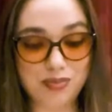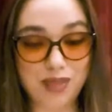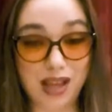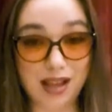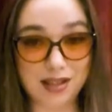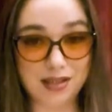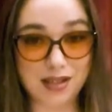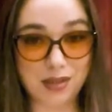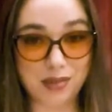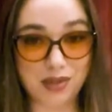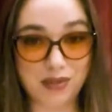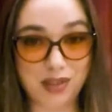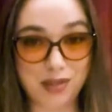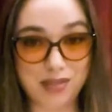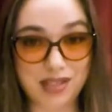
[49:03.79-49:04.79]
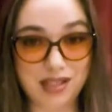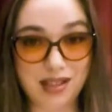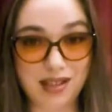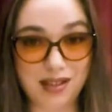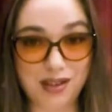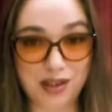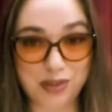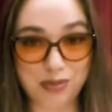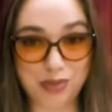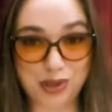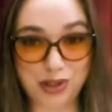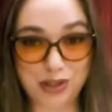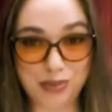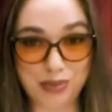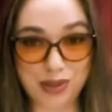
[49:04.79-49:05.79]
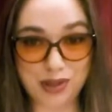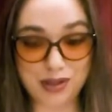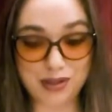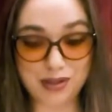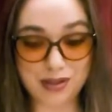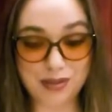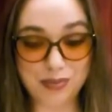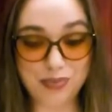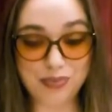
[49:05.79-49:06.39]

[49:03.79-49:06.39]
as some of them did on purpose.